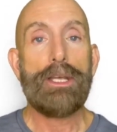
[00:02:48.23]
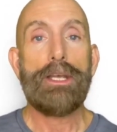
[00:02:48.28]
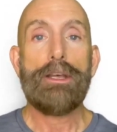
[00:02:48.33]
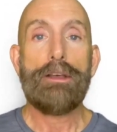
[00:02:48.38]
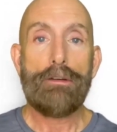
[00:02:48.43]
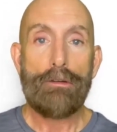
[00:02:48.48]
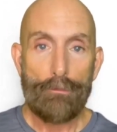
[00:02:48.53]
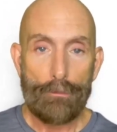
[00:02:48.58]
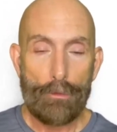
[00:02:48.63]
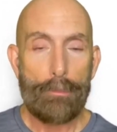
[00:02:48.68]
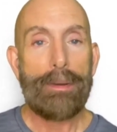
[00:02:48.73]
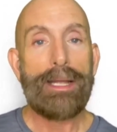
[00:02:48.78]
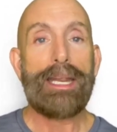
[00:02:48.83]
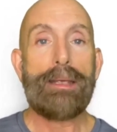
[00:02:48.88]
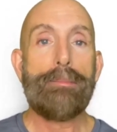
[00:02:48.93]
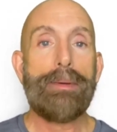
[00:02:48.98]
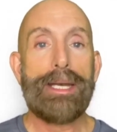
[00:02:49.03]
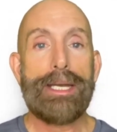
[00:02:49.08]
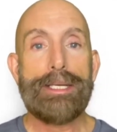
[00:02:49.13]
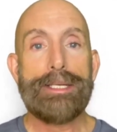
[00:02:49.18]
for many,
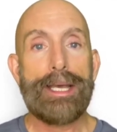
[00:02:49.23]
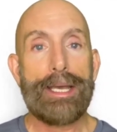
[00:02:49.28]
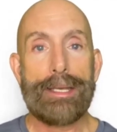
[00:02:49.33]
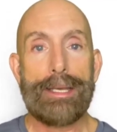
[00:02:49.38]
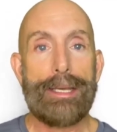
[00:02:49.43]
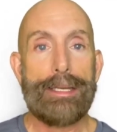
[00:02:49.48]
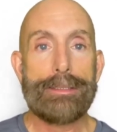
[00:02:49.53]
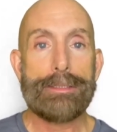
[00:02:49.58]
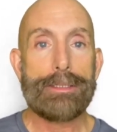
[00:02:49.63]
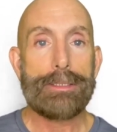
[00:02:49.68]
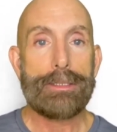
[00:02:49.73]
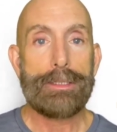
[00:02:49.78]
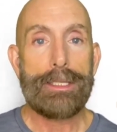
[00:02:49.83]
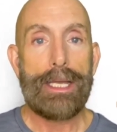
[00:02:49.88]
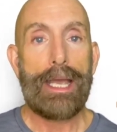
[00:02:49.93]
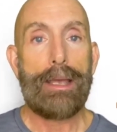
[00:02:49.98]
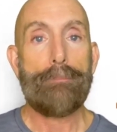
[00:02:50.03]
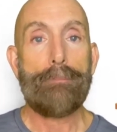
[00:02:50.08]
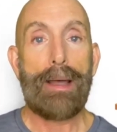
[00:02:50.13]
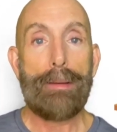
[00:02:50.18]
many decades.
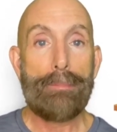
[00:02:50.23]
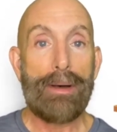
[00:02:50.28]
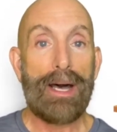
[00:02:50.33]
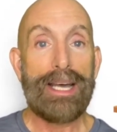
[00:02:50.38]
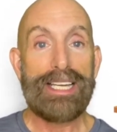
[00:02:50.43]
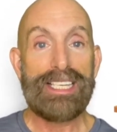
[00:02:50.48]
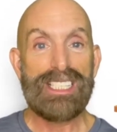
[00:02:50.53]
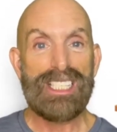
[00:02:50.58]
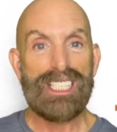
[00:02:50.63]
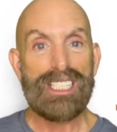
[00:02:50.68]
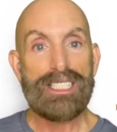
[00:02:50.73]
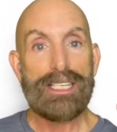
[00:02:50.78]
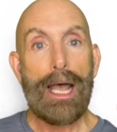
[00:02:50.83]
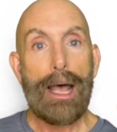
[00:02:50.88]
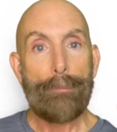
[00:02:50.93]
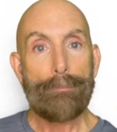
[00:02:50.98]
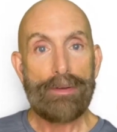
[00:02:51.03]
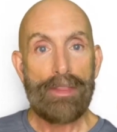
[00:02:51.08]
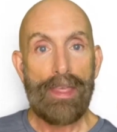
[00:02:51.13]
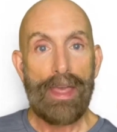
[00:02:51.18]
And my body
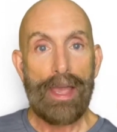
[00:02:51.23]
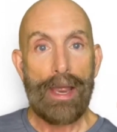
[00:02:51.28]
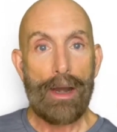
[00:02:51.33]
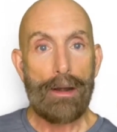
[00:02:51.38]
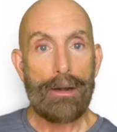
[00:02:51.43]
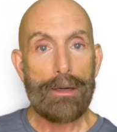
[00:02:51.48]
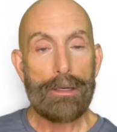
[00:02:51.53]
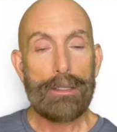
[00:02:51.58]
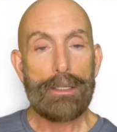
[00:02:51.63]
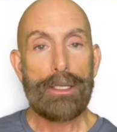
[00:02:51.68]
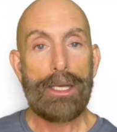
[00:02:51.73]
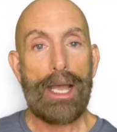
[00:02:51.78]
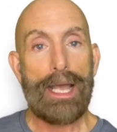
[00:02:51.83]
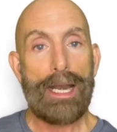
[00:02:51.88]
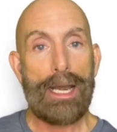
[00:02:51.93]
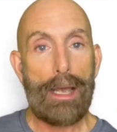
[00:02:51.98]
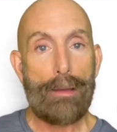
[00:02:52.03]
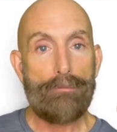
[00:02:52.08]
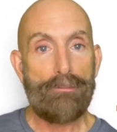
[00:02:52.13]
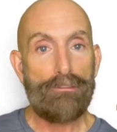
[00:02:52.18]
stopped there, and
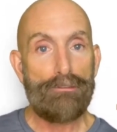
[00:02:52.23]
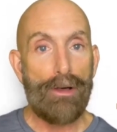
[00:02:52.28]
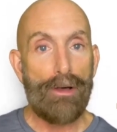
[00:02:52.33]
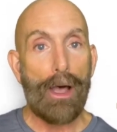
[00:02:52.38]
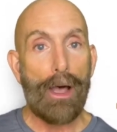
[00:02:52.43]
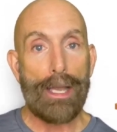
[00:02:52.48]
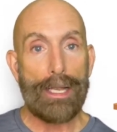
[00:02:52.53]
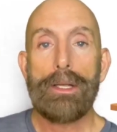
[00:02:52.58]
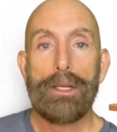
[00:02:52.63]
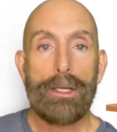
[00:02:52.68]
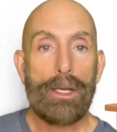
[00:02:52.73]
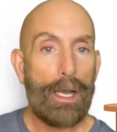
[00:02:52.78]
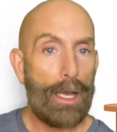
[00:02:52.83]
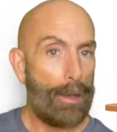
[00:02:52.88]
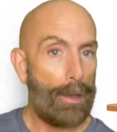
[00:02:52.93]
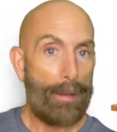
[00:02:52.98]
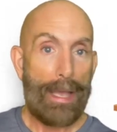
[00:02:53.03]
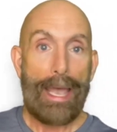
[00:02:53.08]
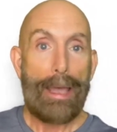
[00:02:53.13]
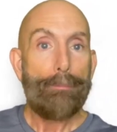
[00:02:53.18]
I'm fine. I'm
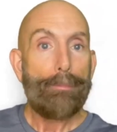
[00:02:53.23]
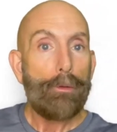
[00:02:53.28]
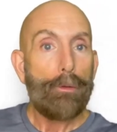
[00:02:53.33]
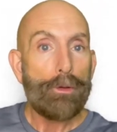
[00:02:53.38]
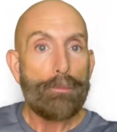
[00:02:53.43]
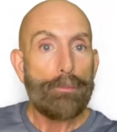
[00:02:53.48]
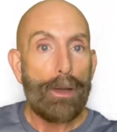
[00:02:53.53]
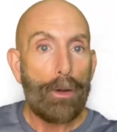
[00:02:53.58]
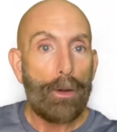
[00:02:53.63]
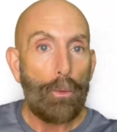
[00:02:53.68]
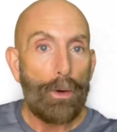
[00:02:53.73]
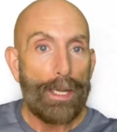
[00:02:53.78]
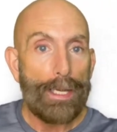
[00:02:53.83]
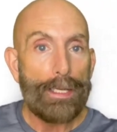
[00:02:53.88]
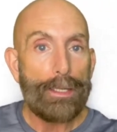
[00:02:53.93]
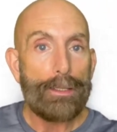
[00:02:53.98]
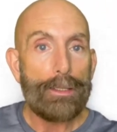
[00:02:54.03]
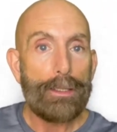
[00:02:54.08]
happy with my weight.